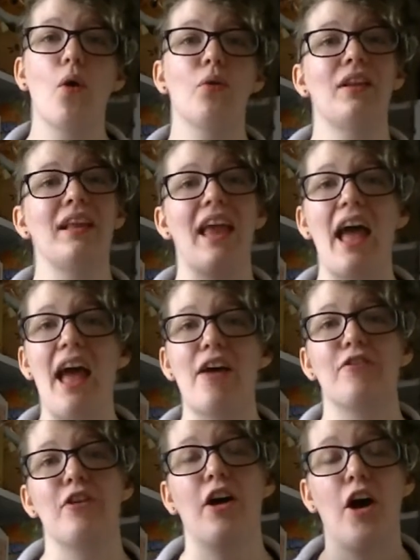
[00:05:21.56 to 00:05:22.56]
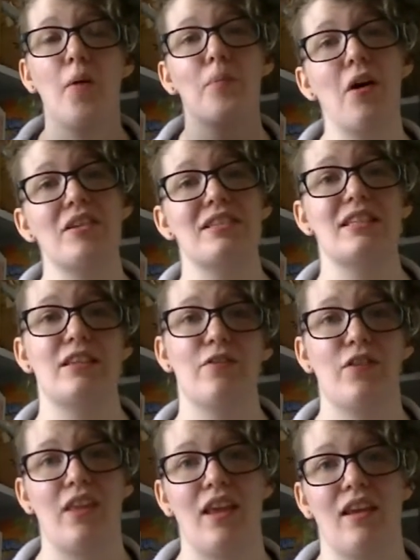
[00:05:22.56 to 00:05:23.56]
only ever a
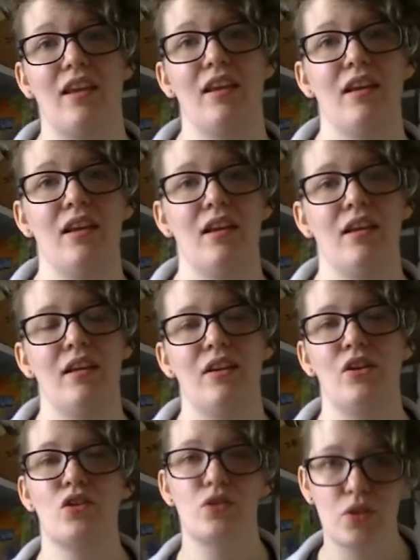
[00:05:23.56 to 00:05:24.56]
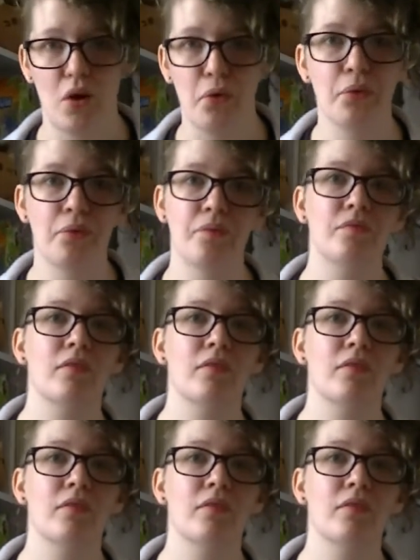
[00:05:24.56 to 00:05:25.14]
positive thing. So,